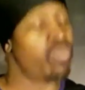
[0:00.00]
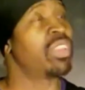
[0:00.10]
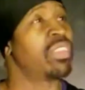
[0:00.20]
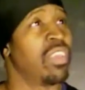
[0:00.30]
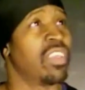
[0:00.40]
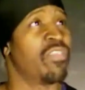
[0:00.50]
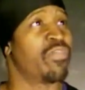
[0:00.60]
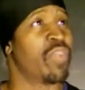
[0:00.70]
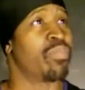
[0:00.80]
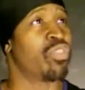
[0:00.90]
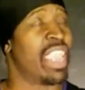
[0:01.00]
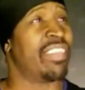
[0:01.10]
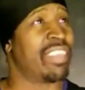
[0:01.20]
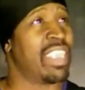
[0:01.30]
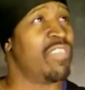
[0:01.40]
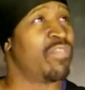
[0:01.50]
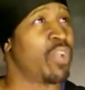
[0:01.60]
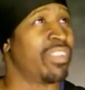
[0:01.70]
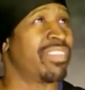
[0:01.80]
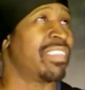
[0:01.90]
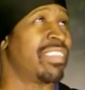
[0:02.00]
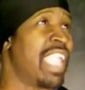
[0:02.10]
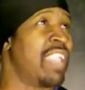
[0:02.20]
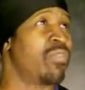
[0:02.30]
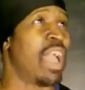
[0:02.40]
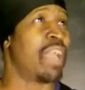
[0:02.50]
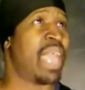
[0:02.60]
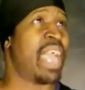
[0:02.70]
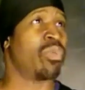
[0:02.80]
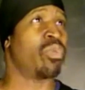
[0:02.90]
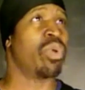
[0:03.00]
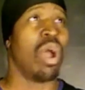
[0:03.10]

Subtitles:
was taken from JC versus Tay-Rock battle.